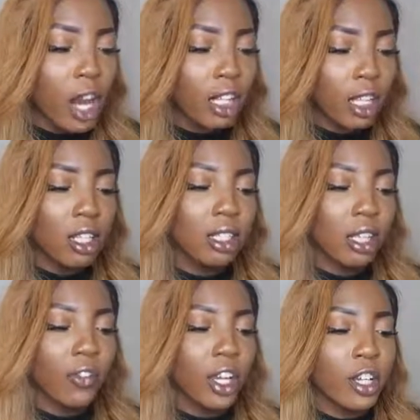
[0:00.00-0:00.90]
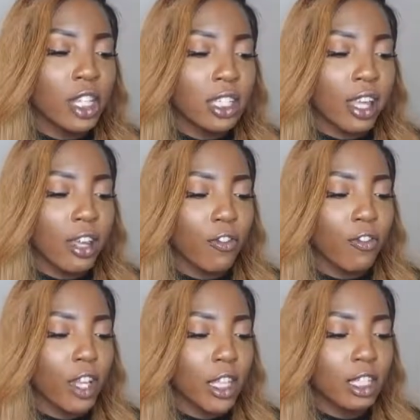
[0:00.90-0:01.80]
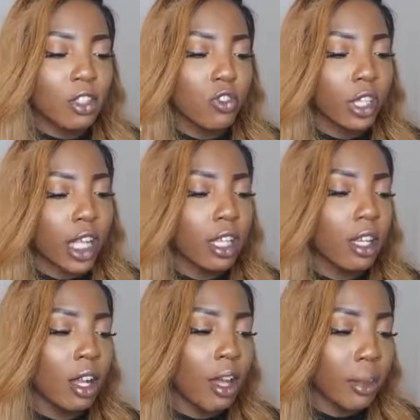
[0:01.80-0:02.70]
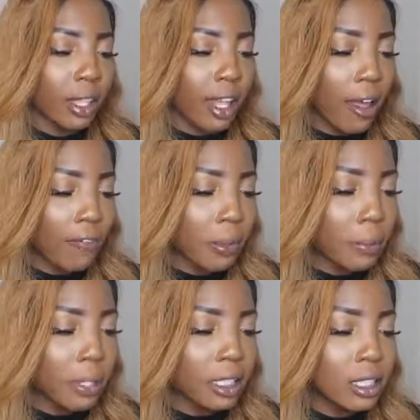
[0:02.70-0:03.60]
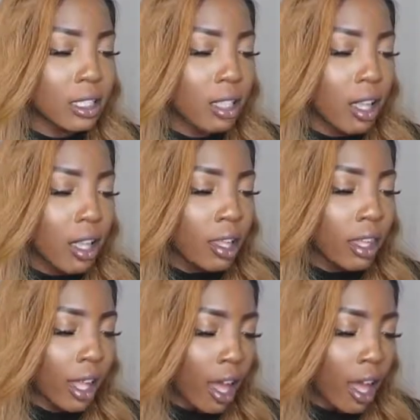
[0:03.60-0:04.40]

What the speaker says: A lot of the stuff here is like fitness related. Like they have Fitbits, they